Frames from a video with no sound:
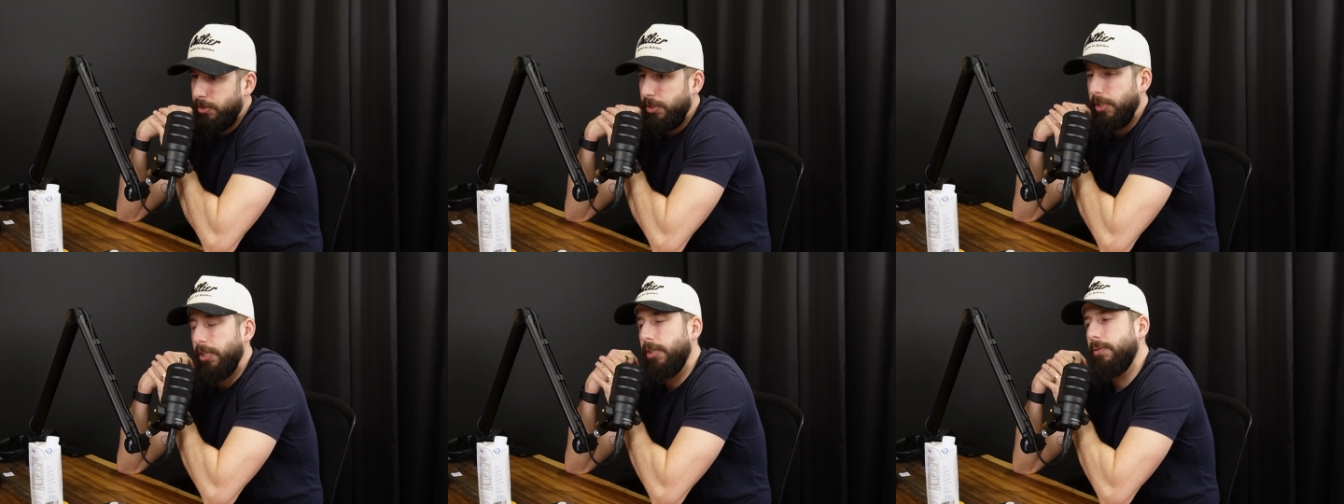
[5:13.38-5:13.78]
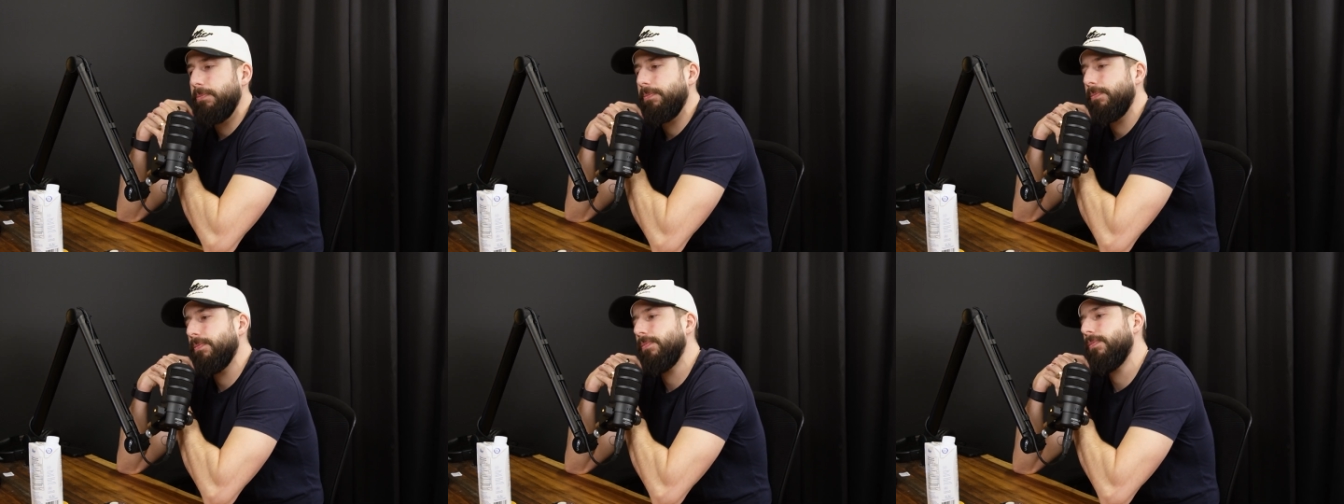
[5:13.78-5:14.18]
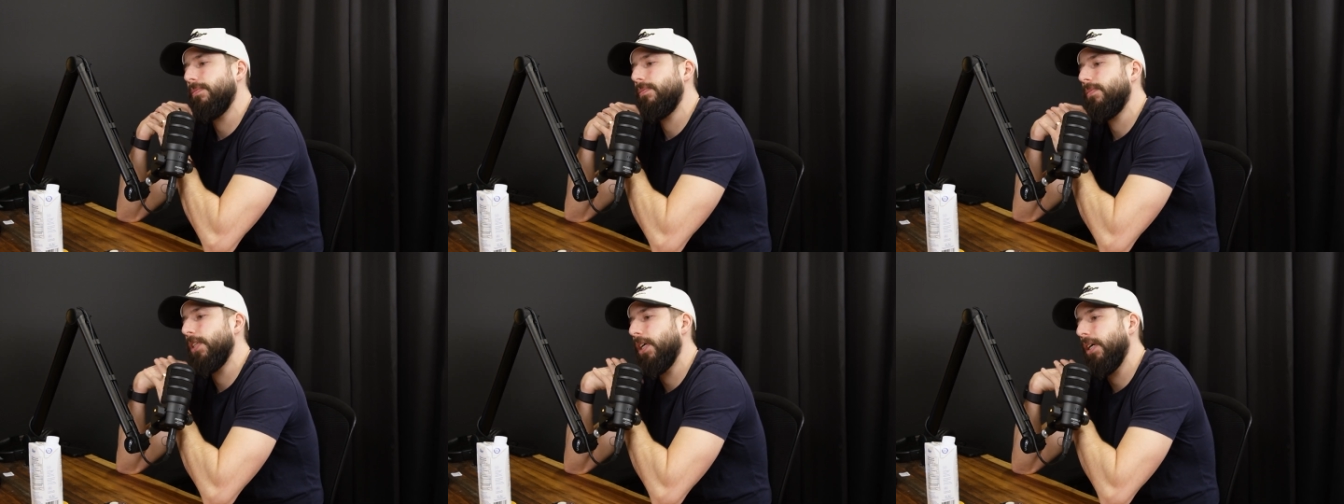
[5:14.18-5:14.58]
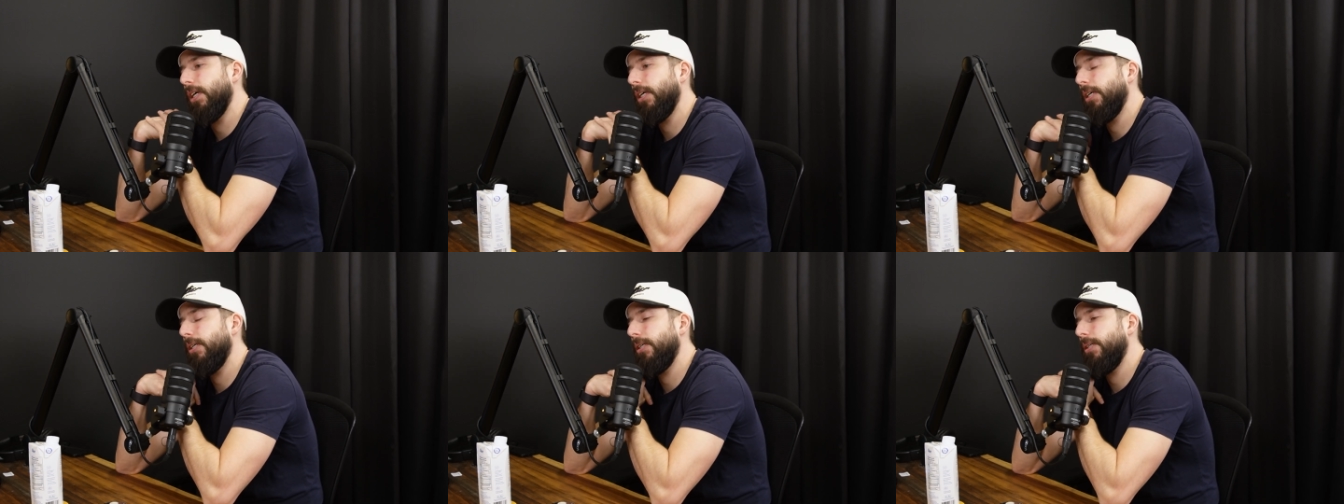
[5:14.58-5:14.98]
So
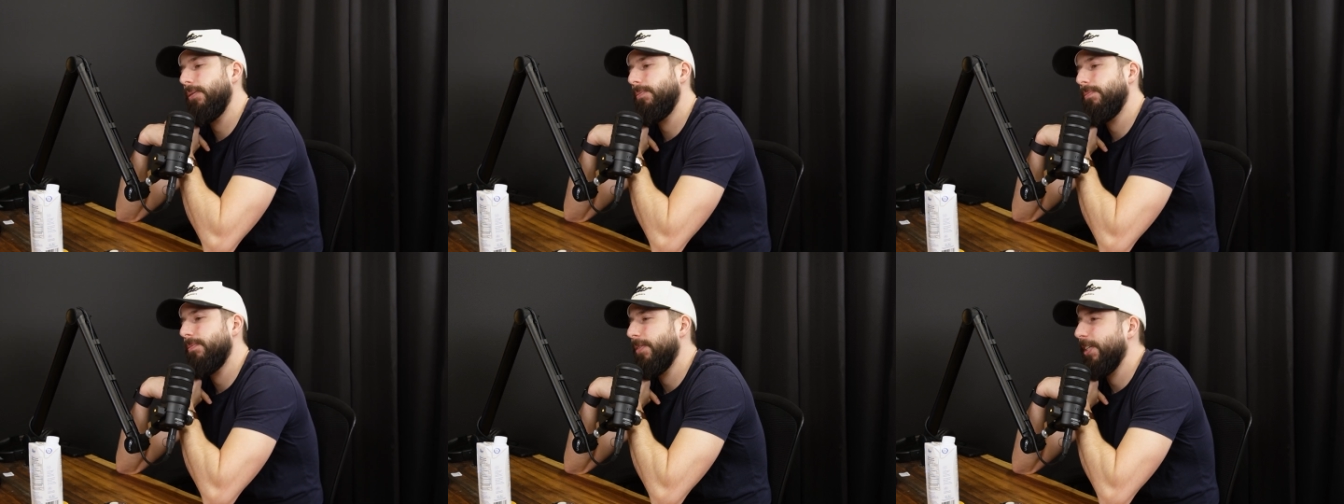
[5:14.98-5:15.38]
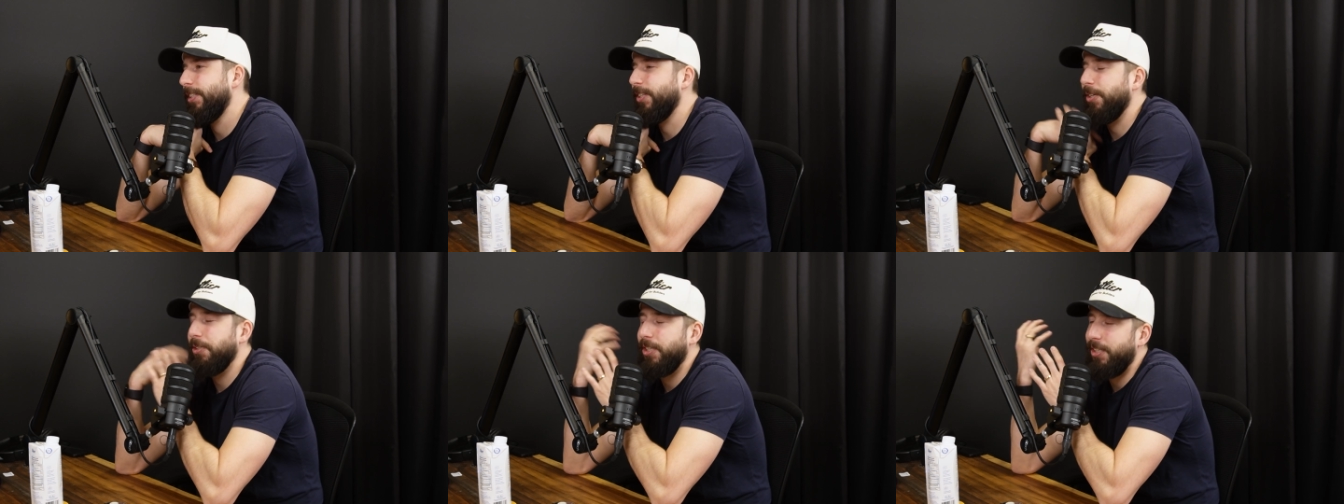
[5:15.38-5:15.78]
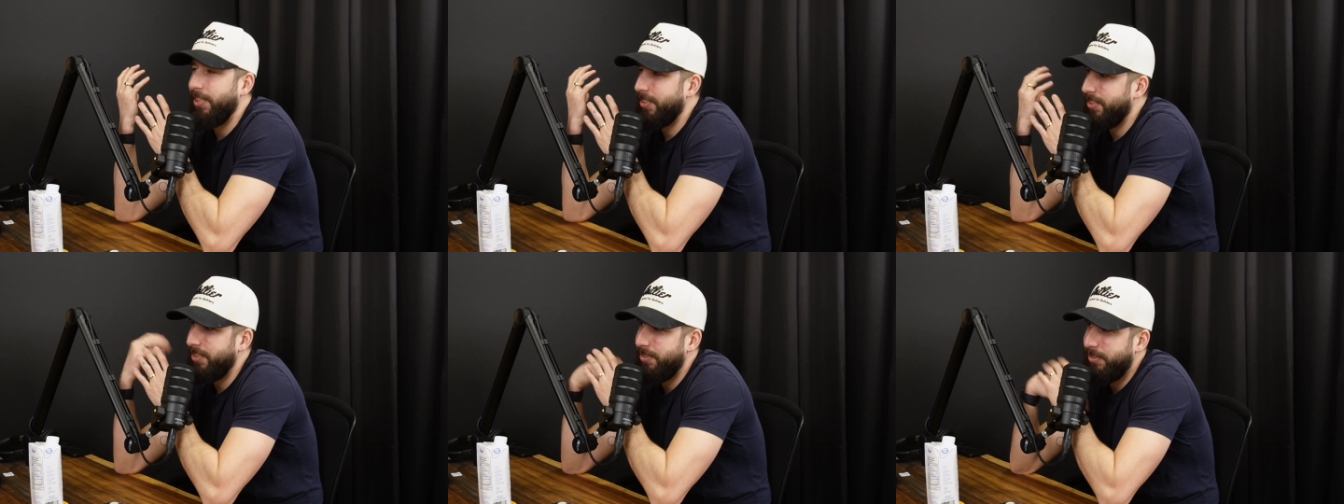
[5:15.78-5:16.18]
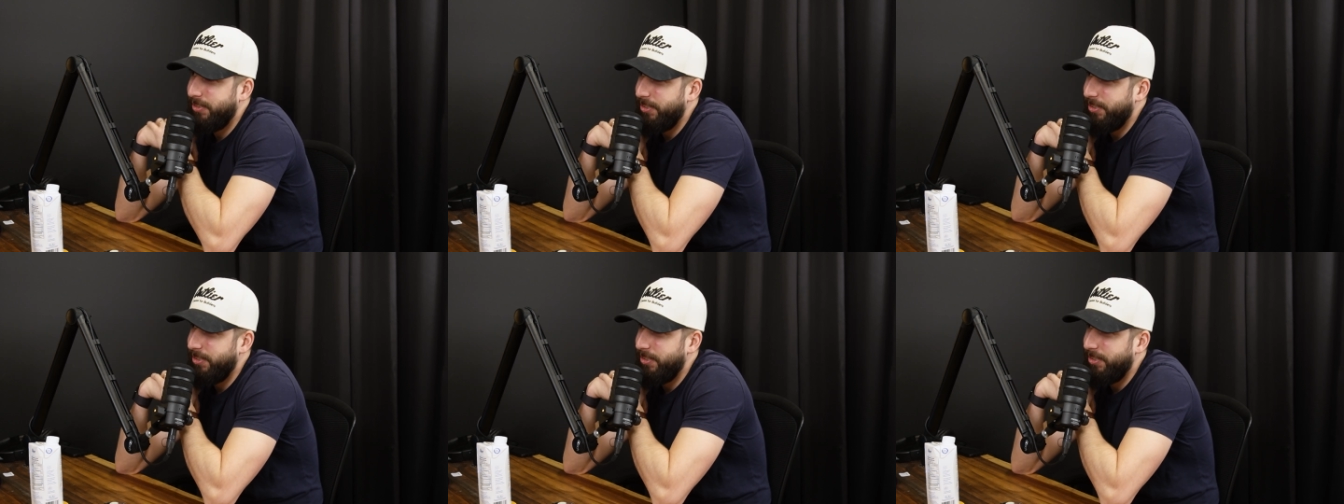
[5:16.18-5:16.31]
it's all connected.